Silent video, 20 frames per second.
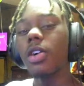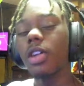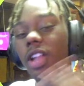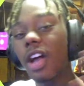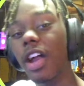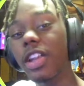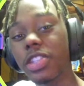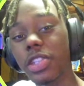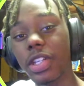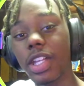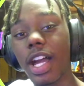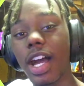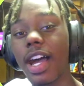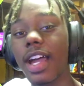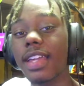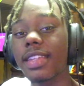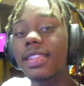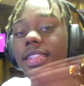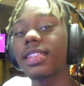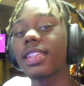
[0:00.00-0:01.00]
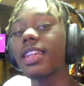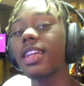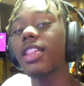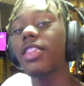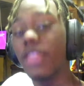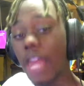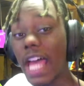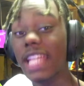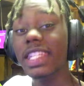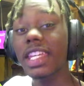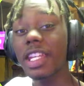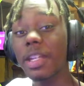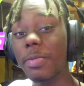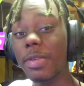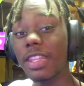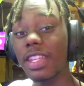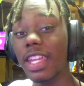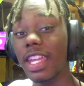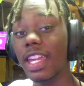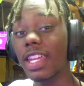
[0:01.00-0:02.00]
alright you guys, that's gonna be
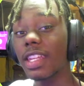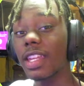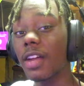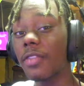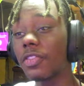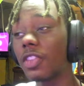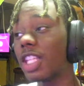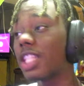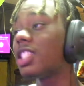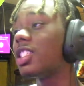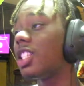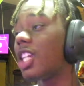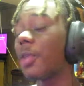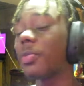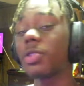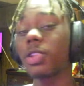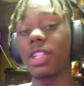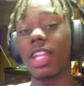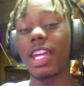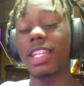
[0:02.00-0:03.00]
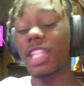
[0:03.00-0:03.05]
the end of this Geometry Dash